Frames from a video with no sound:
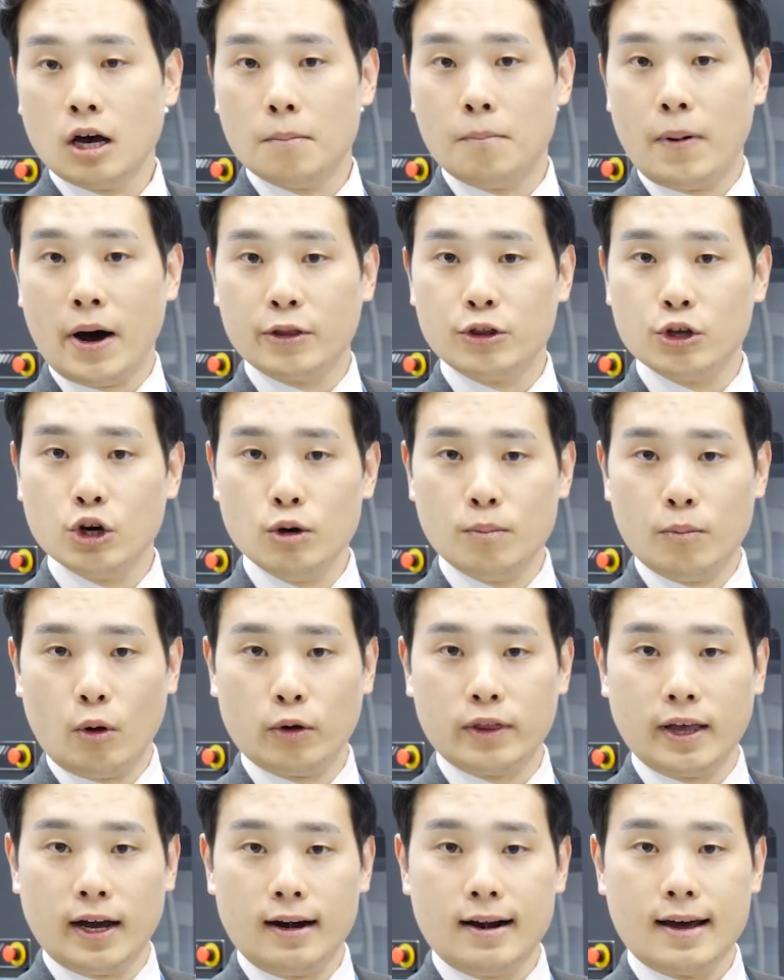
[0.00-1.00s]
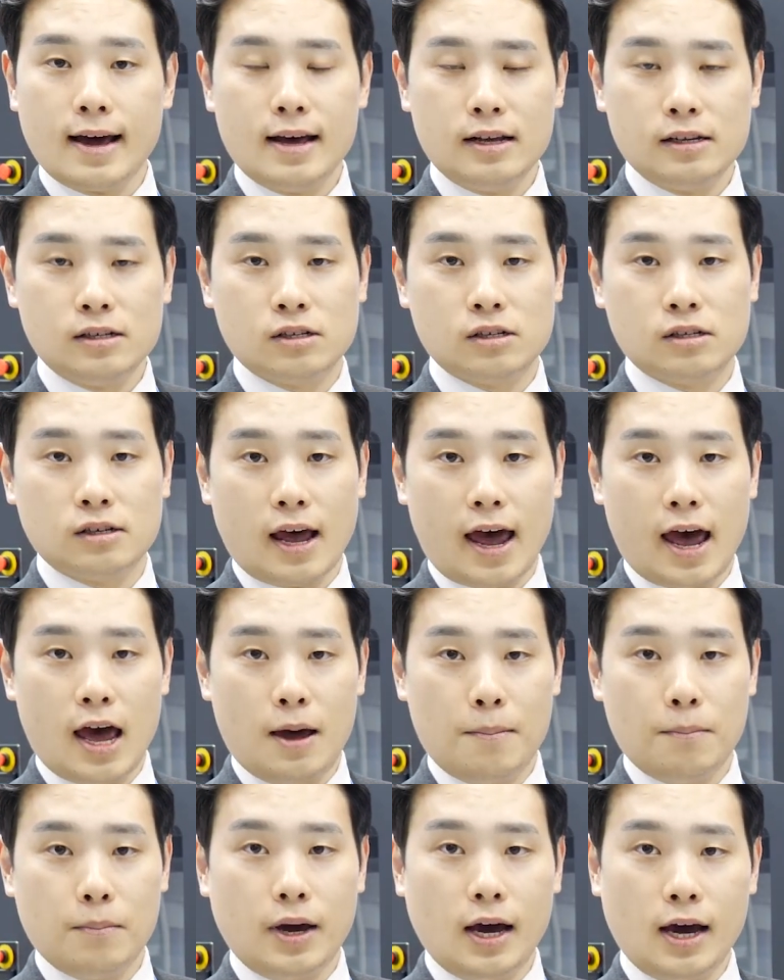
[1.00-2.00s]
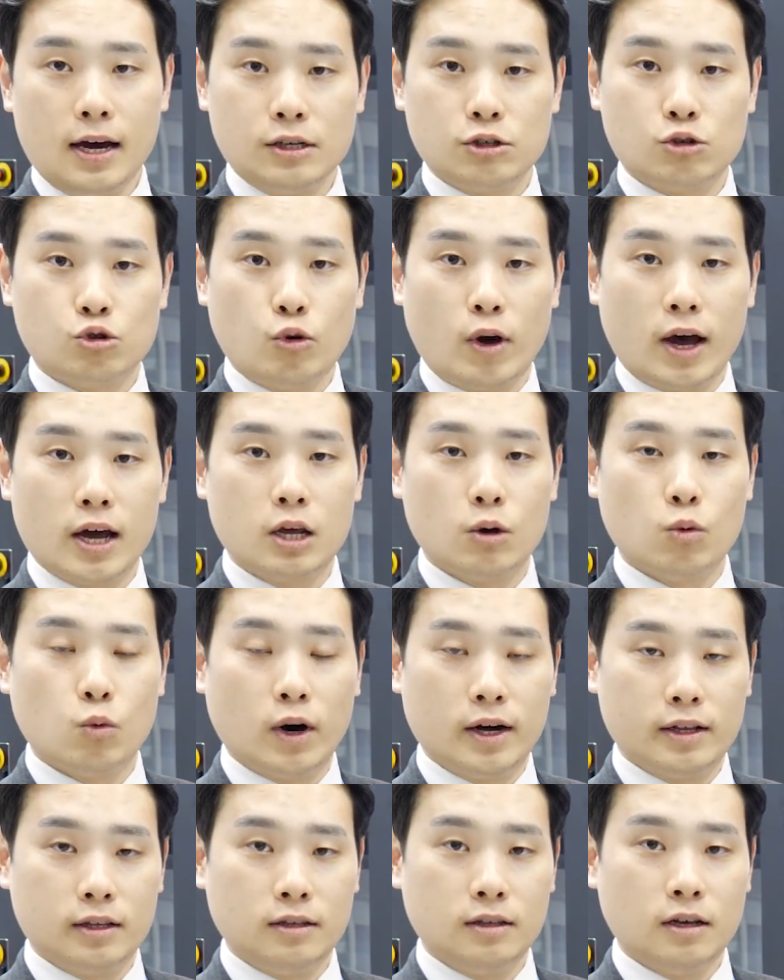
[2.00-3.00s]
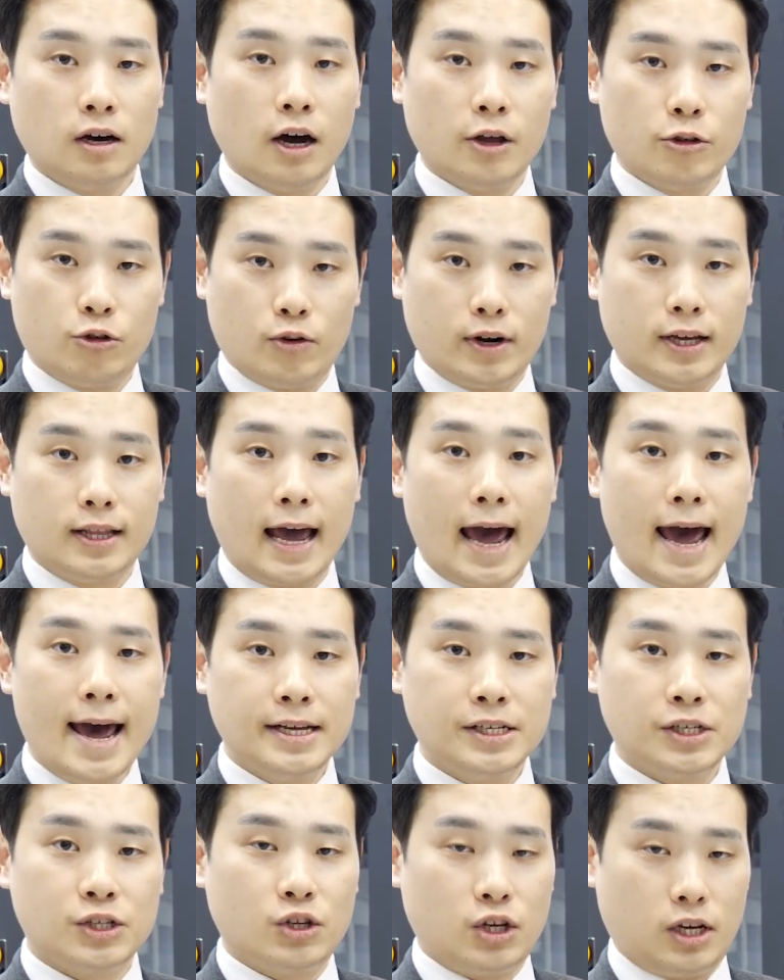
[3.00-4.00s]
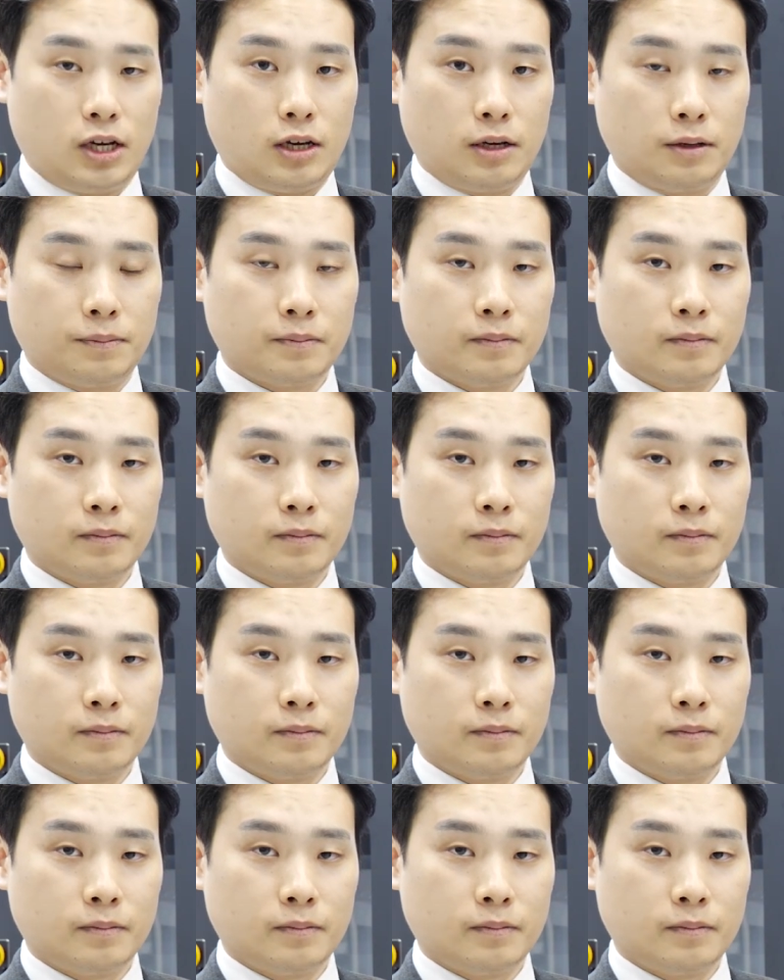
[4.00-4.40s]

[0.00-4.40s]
the new model SMX2100ST.